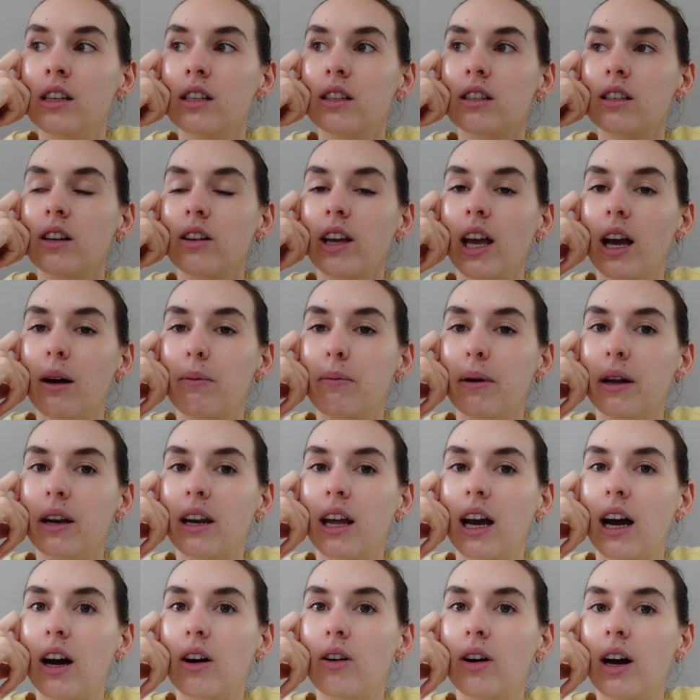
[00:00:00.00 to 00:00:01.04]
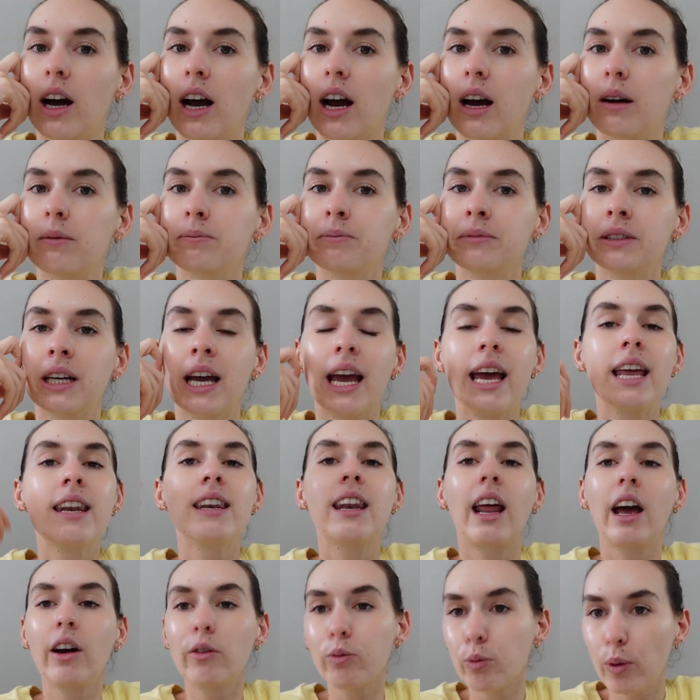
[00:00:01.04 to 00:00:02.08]
So yeah, but now
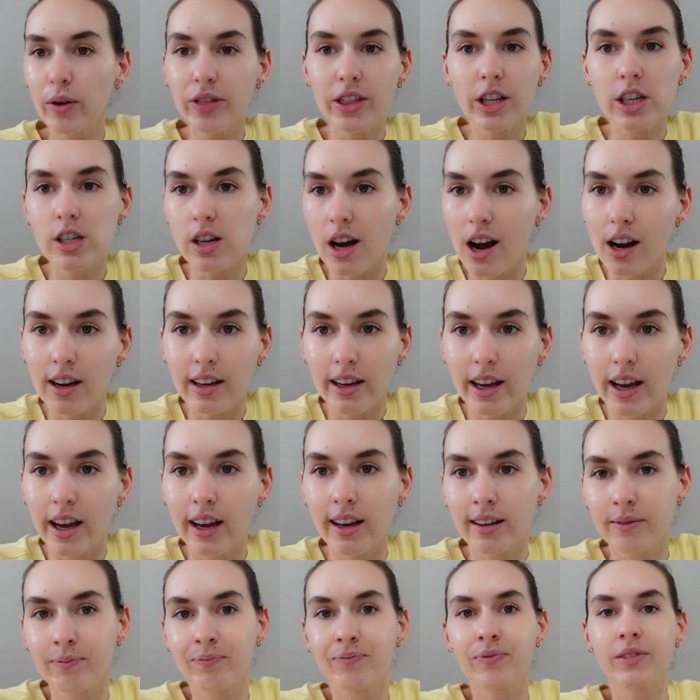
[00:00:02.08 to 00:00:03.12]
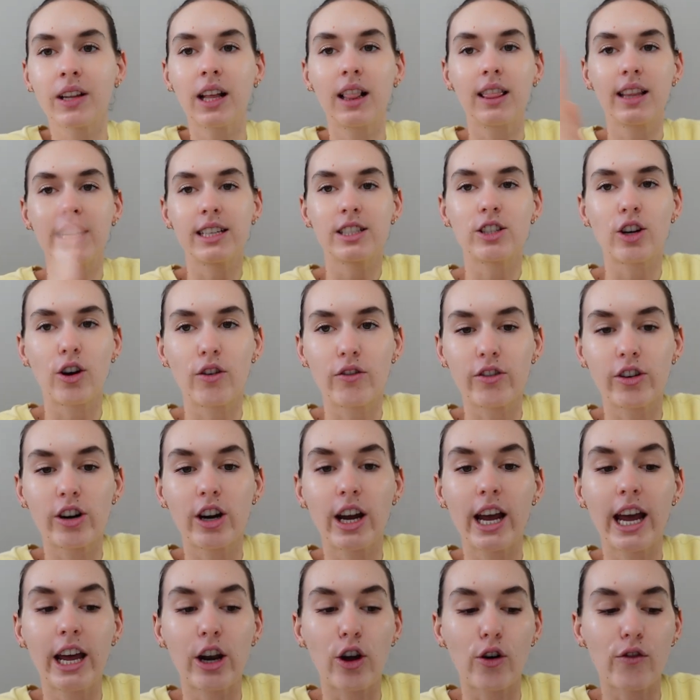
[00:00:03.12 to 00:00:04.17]
enough with the talking. Let's
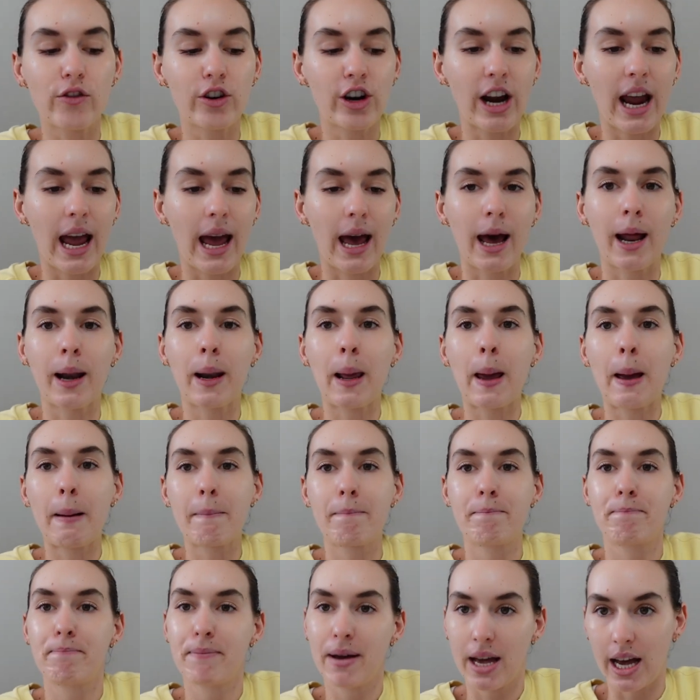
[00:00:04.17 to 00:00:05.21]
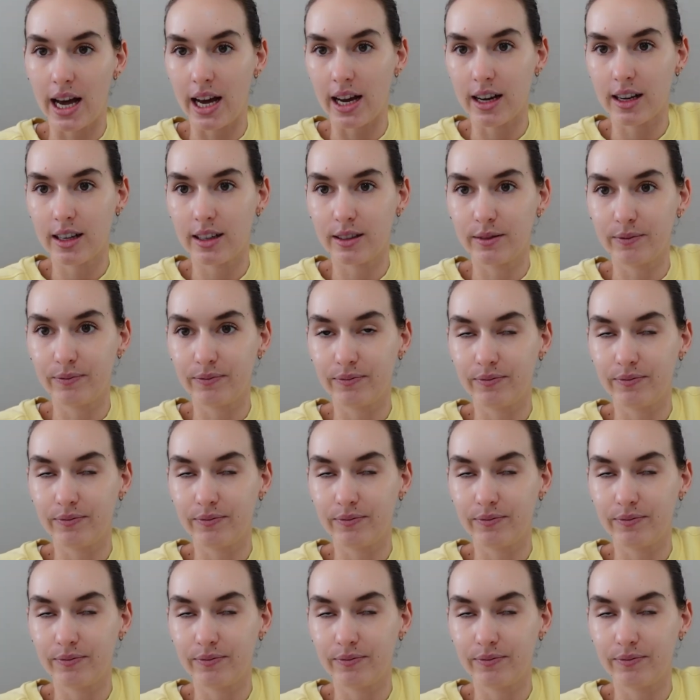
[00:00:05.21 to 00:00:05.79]
head over and pack.